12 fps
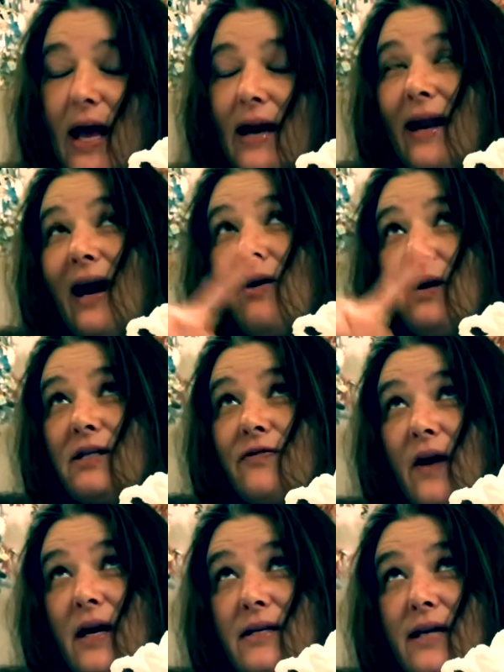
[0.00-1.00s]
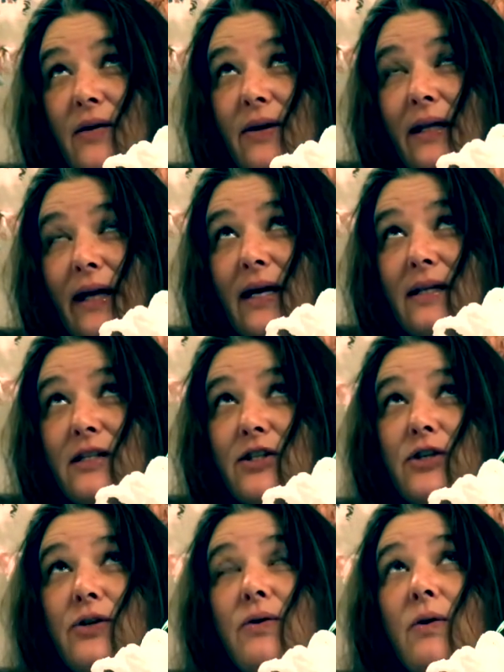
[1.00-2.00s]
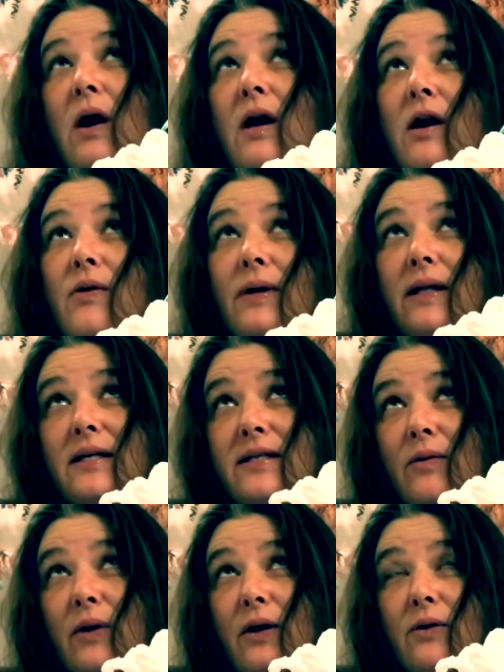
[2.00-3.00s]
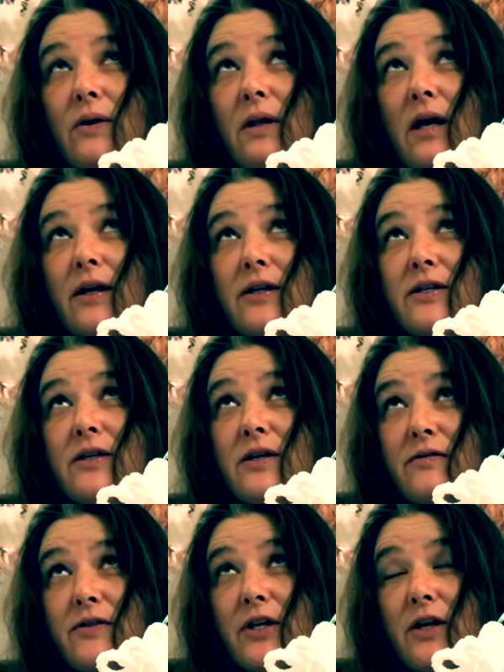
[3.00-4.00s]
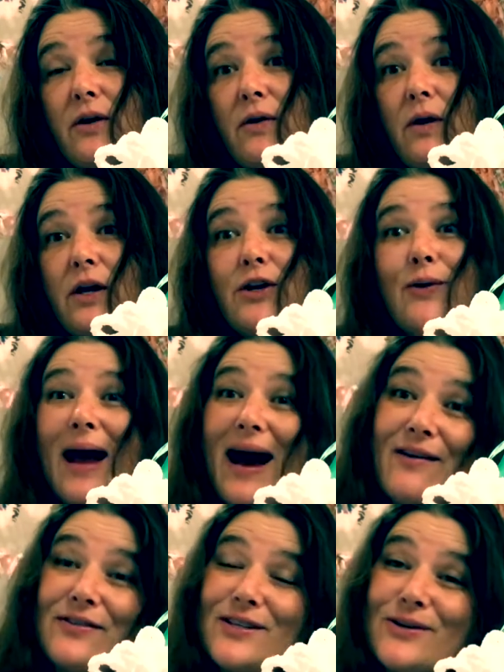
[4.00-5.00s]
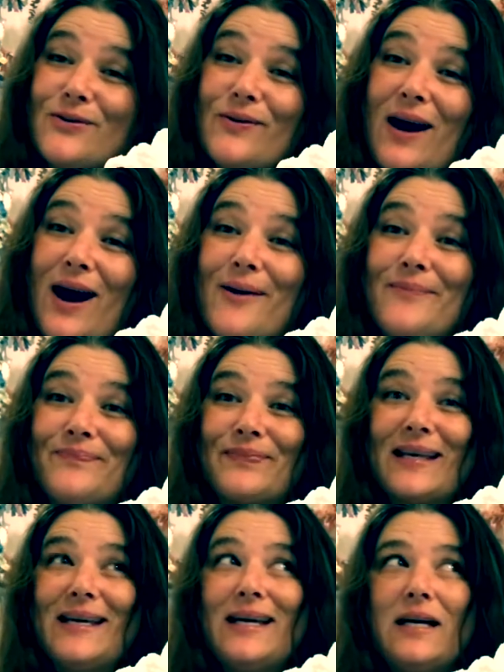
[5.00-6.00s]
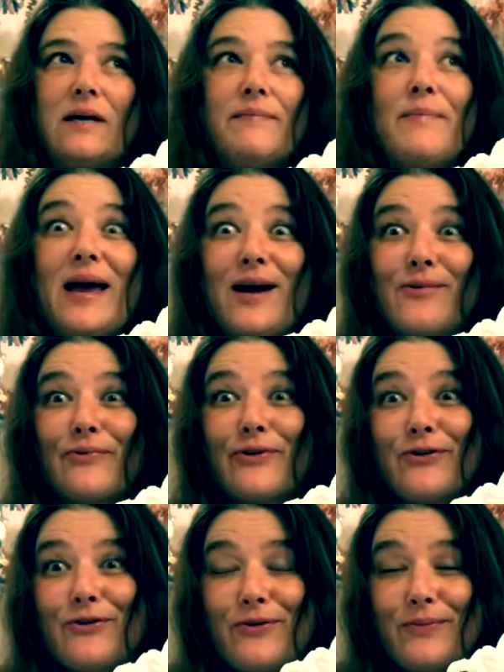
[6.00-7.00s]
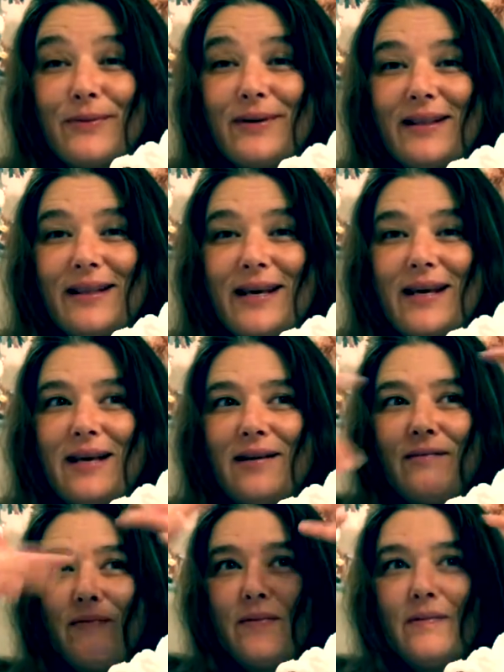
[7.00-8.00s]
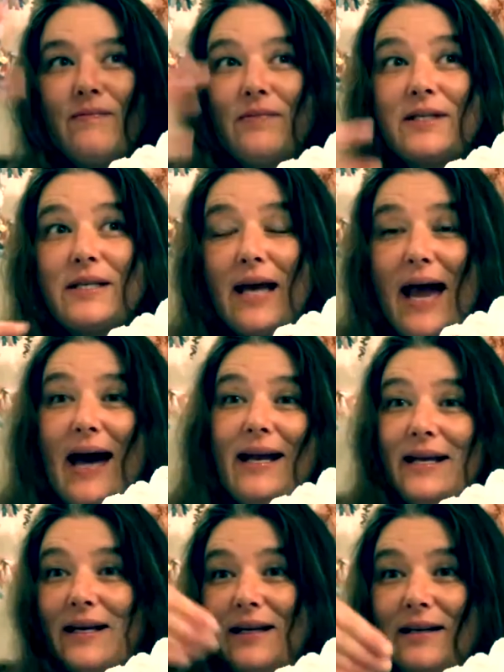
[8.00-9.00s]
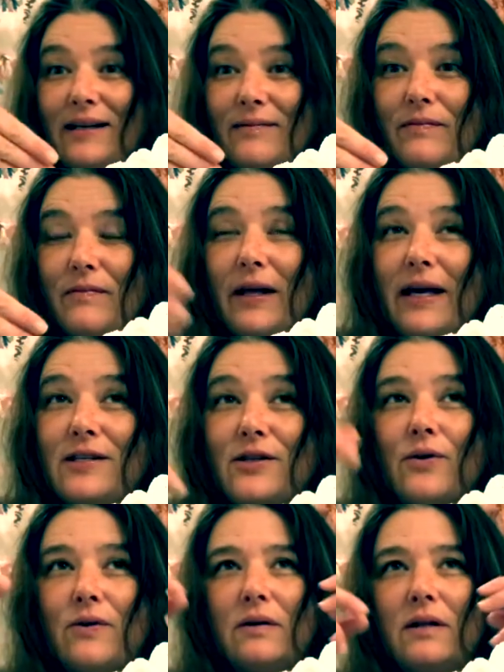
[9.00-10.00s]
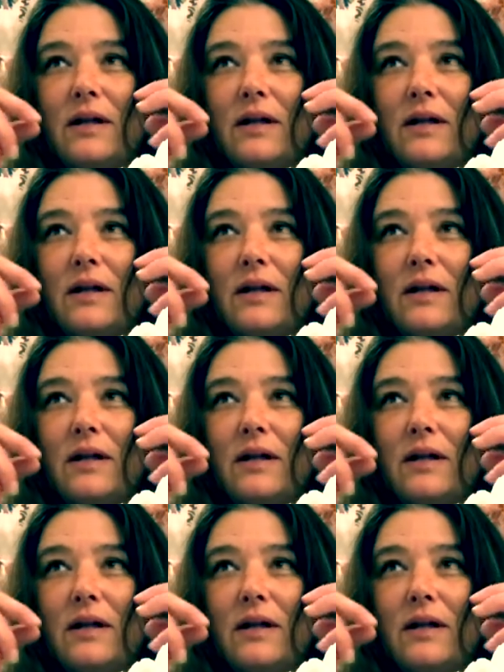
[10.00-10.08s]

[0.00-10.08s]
Now, as far as that relates to releasing what no longer serves you, you have to make room to add in, so